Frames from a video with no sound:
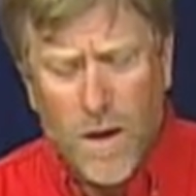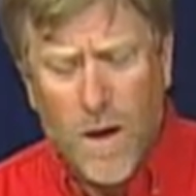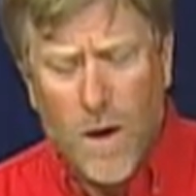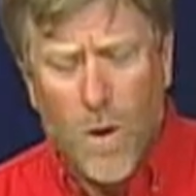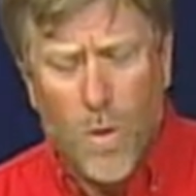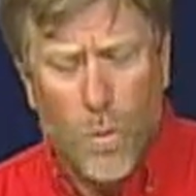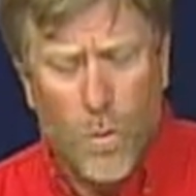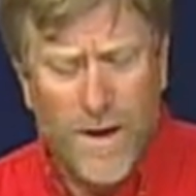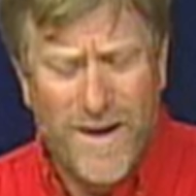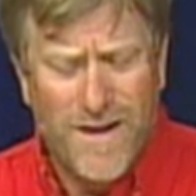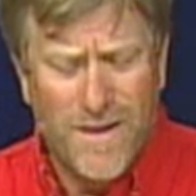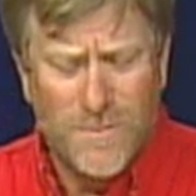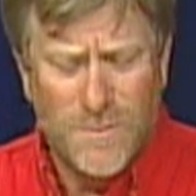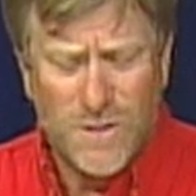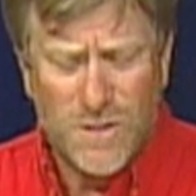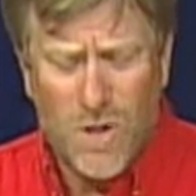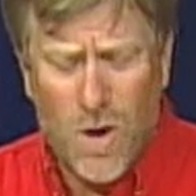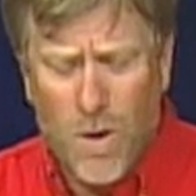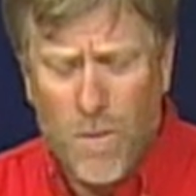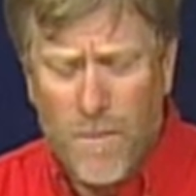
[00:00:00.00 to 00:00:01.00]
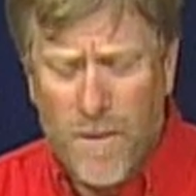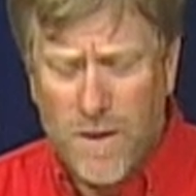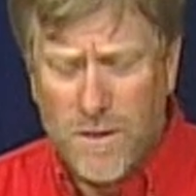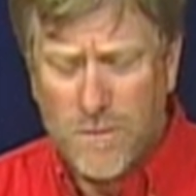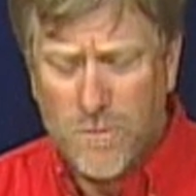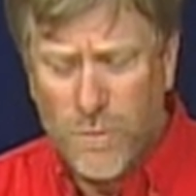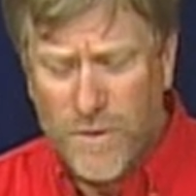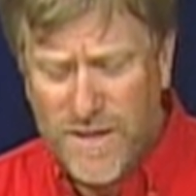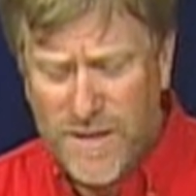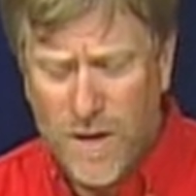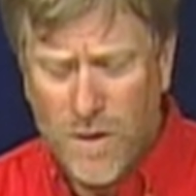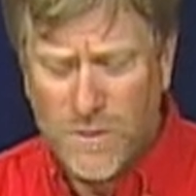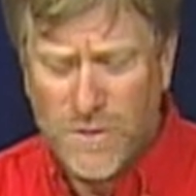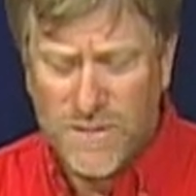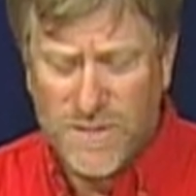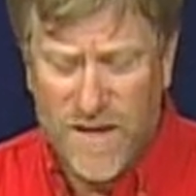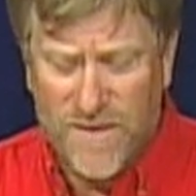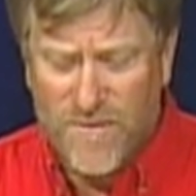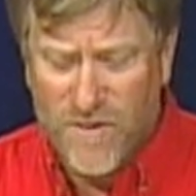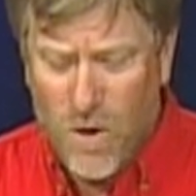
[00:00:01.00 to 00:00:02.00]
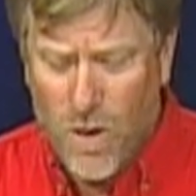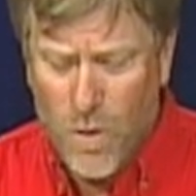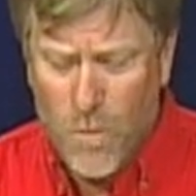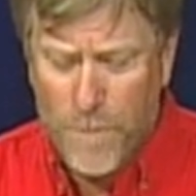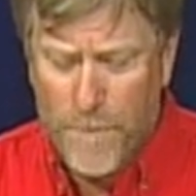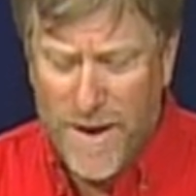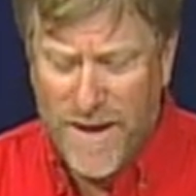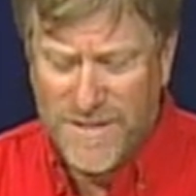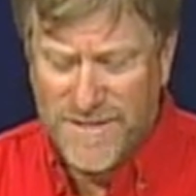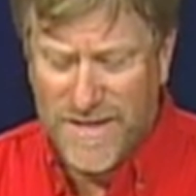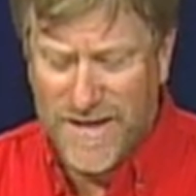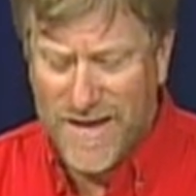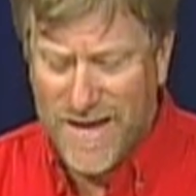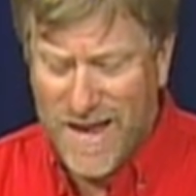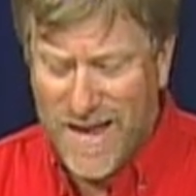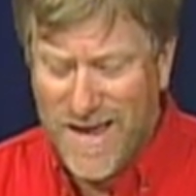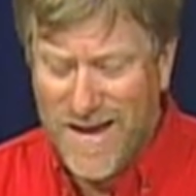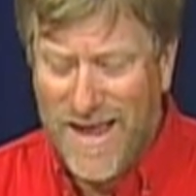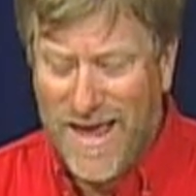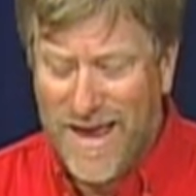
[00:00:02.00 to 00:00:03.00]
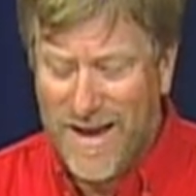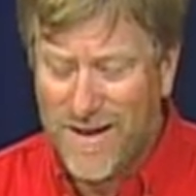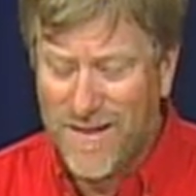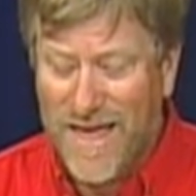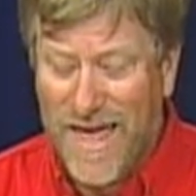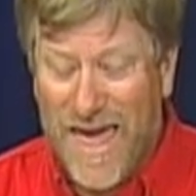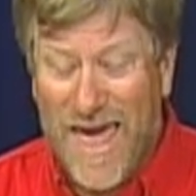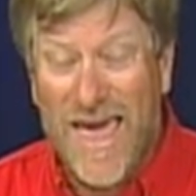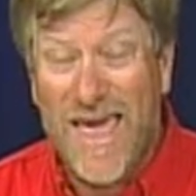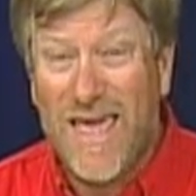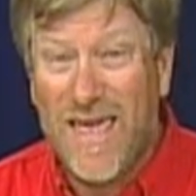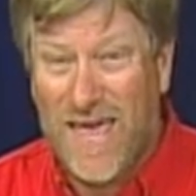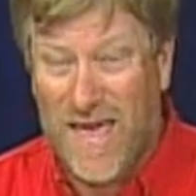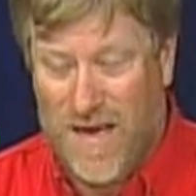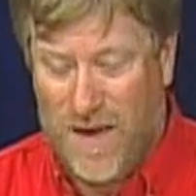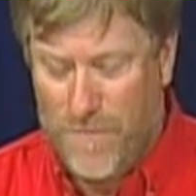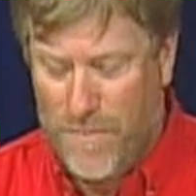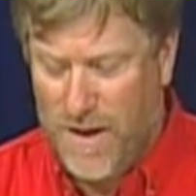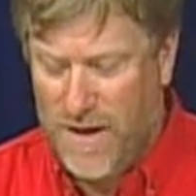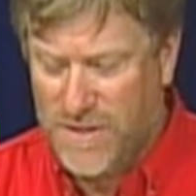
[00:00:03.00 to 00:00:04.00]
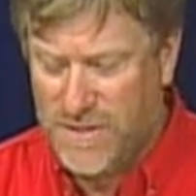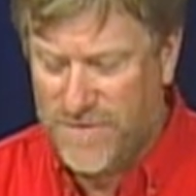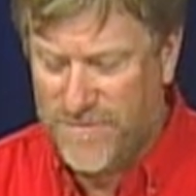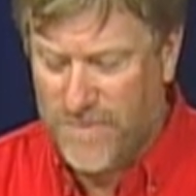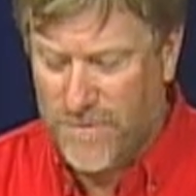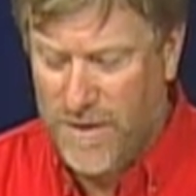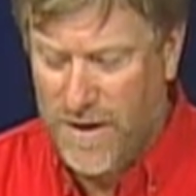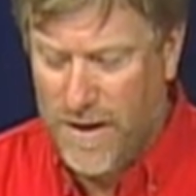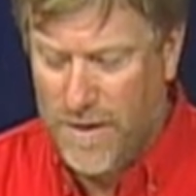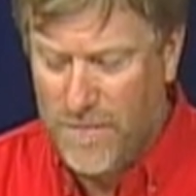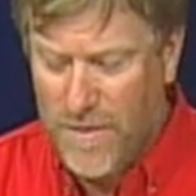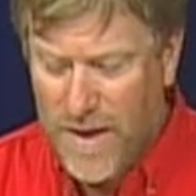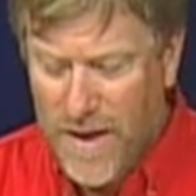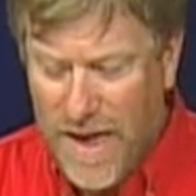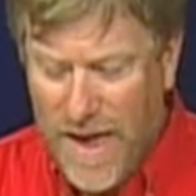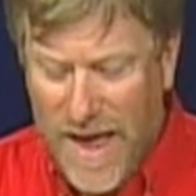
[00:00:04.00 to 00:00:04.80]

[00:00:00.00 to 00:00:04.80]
Windows 7 Home Basic can handle 8 gigabytes of RAM,